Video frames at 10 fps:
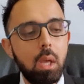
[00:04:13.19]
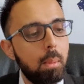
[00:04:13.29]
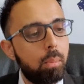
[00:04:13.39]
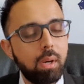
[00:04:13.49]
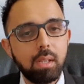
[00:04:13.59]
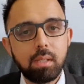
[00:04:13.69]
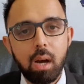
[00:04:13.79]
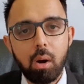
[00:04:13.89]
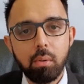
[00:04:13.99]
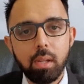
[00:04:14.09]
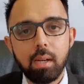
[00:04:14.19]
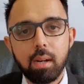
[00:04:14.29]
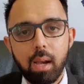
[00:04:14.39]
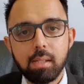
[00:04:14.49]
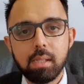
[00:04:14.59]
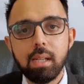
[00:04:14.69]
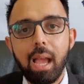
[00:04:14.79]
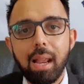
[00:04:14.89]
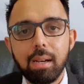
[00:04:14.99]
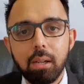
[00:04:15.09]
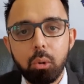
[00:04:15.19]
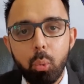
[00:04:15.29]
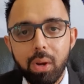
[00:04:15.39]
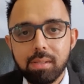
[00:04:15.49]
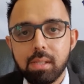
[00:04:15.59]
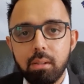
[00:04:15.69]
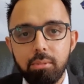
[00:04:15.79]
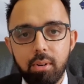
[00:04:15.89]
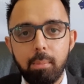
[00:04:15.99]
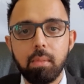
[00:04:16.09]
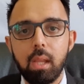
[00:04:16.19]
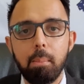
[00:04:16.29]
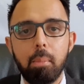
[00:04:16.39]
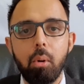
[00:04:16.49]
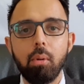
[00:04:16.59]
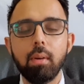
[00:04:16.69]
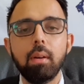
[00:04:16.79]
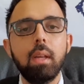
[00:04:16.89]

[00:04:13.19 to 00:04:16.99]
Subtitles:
put it down in writing and request it from the employer.